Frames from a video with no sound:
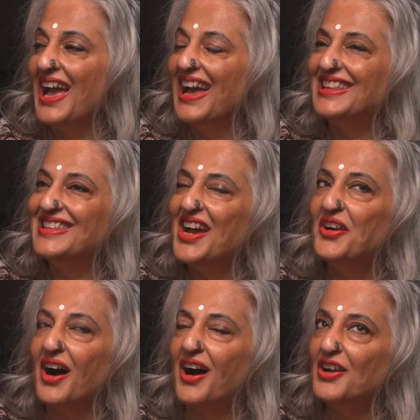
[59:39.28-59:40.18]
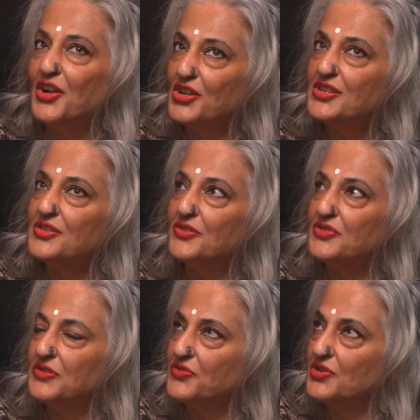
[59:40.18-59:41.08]
there are lots of
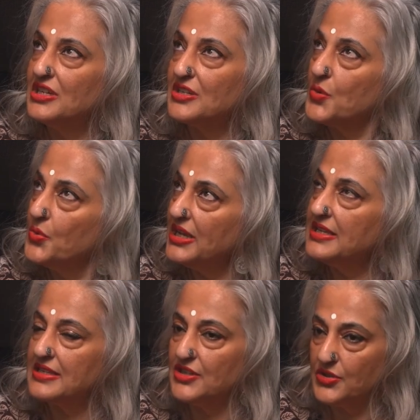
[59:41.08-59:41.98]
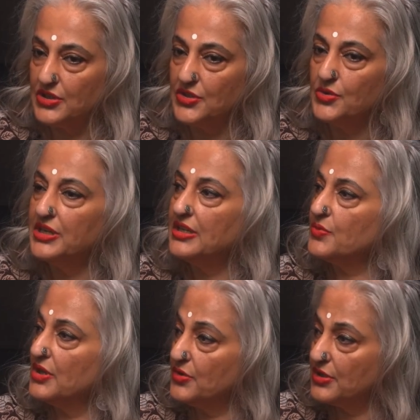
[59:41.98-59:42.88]
different ways that you can do it,
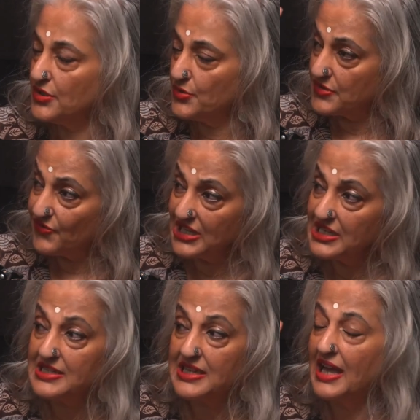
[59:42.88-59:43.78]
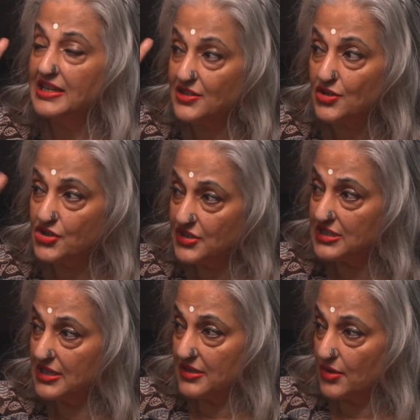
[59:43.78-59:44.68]
where you can use fingers. And it's not just
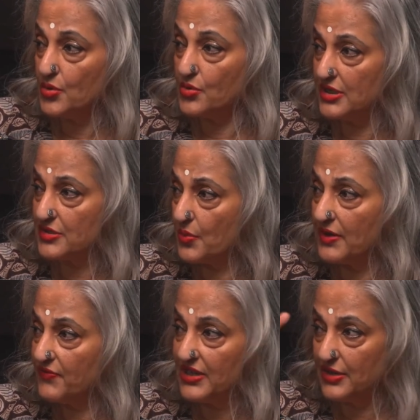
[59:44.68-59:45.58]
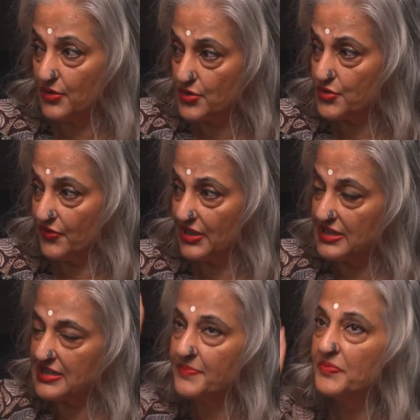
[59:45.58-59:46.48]
that, oh, it's one finger or two
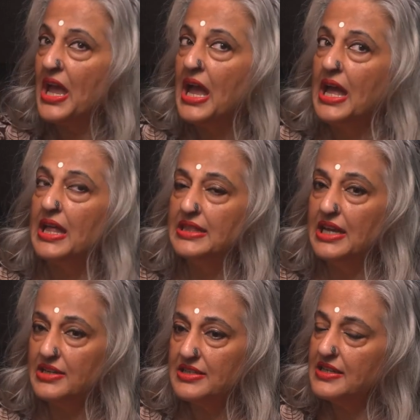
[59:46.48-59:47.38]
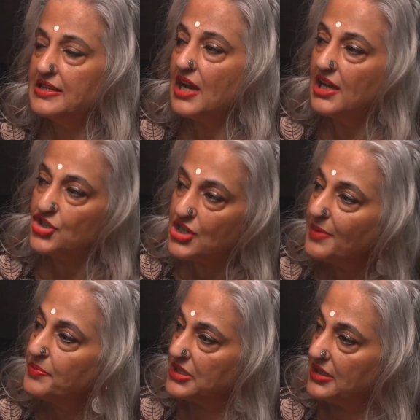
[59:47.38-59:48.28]
fingers. There is an entire
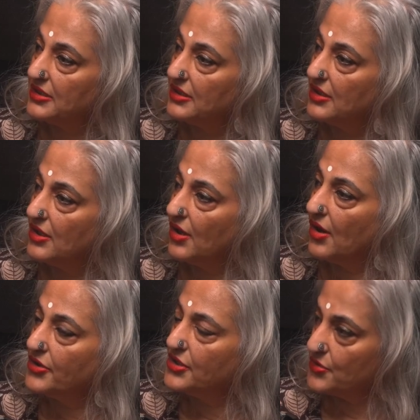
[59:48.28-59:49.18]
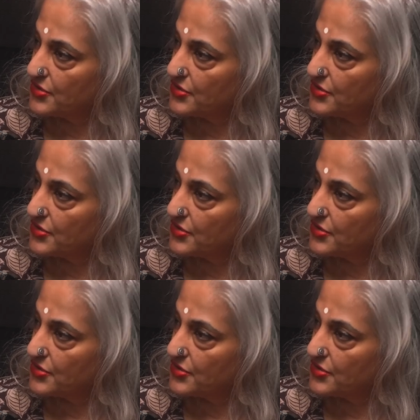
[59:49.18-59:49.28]
chapter on the use